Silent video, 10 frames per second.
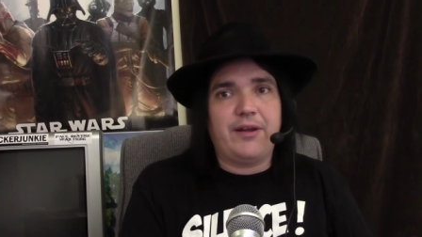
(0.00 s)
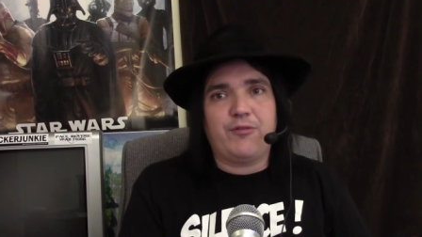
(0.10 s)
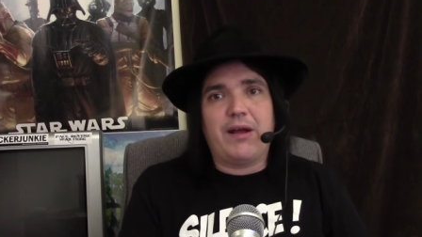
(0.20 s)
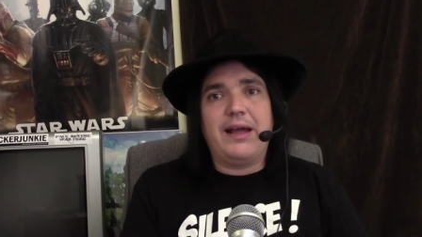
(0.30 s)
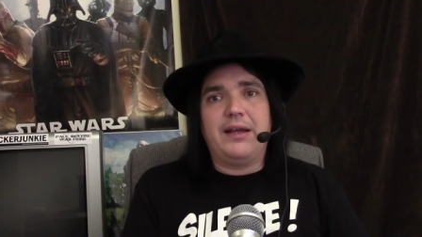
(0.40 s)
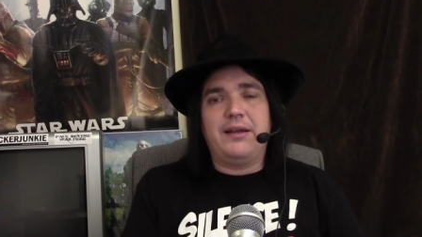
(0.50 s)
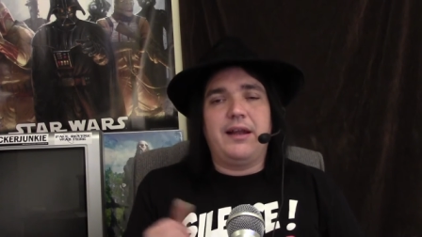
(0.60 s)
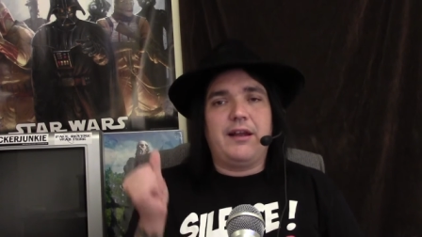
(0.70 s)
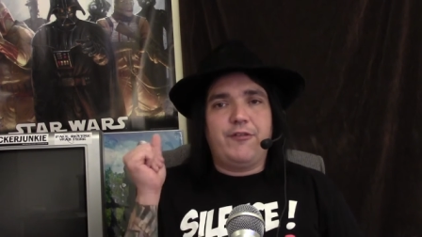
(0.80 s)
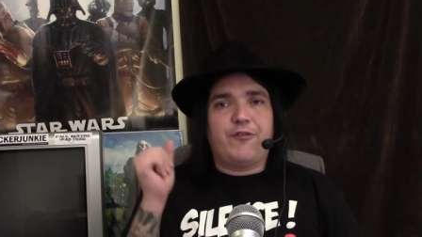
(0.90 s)
And Reagan
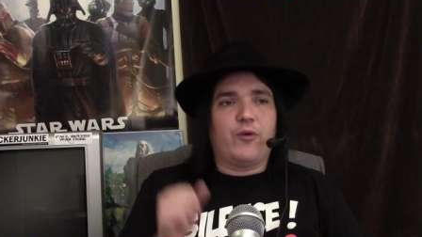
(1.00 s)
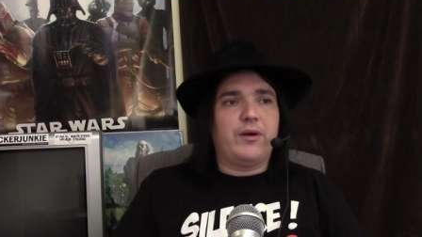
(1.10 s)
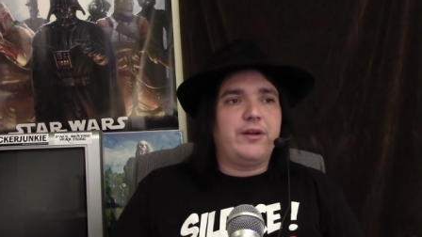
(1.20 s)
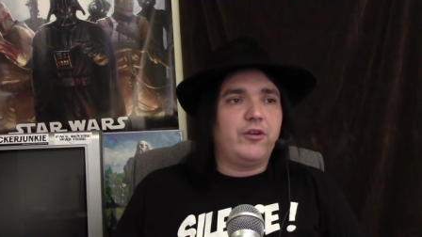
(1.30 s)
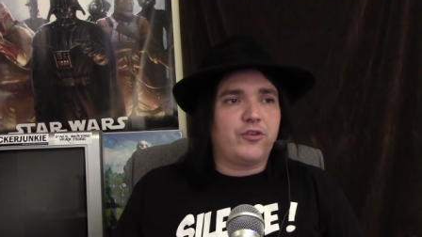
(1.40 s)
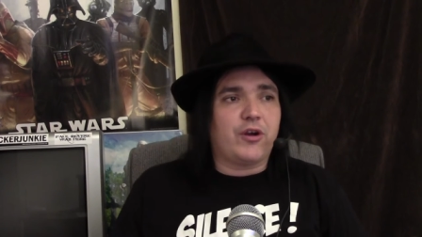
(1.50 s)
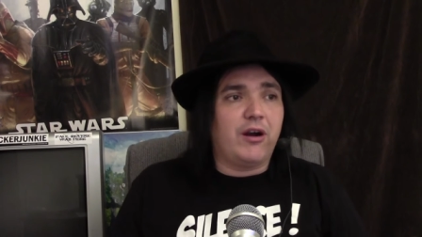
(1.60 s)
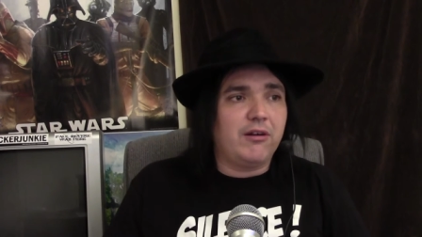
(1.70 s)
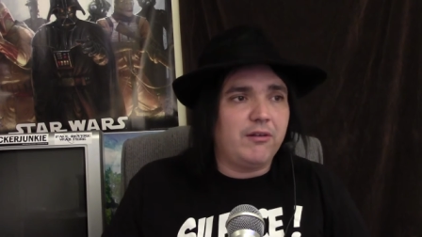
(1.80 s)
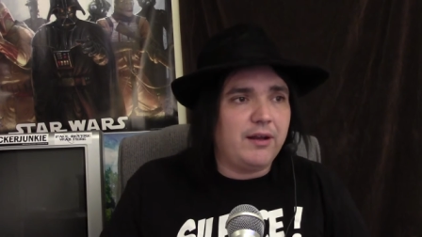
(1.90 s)
did it in four years.
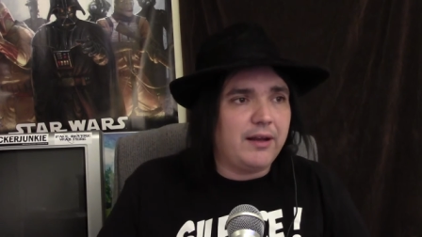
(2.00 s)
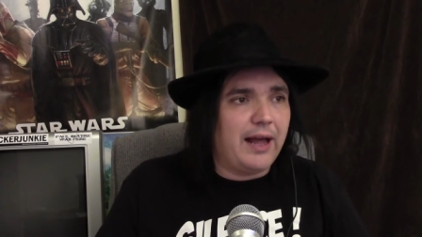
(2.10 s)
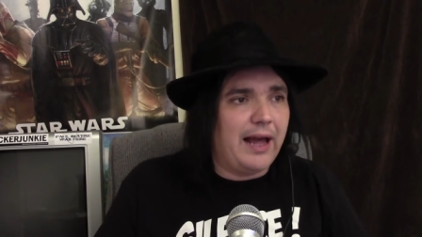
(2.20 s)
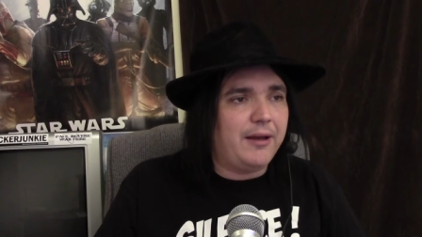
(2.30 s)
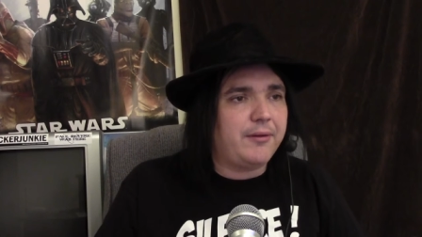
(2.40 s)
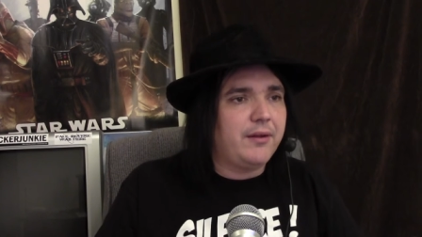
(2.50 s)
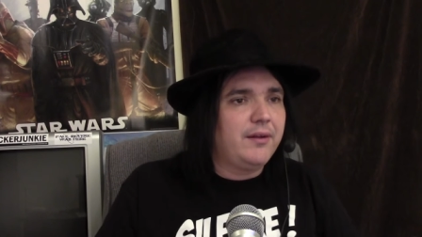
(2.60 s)
Carter did not.